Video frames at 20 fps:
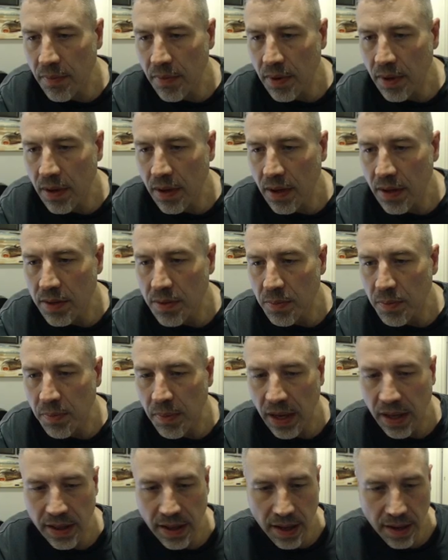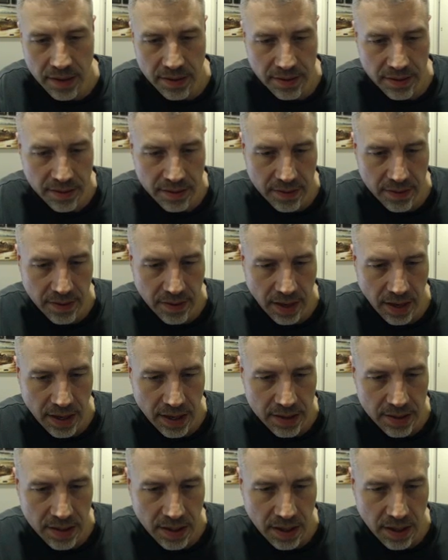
let's make that tad.